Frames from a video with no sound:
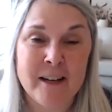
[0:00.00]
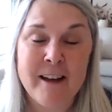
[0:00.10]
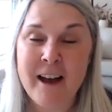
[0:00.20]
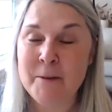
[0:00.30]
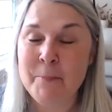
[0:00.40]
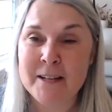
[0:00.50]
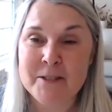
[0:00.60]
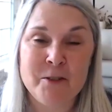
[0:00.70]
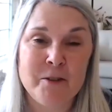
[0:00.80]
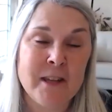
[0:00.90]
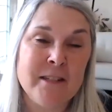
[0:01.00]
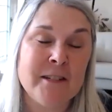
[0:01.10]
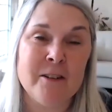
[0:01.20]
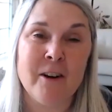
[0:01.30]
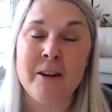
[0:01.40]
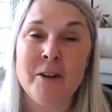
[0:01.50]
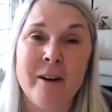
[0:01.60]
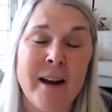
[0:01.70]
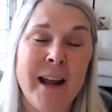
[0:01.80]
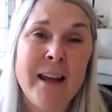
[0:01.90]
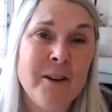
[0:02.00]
I had a past student that did her undergrad and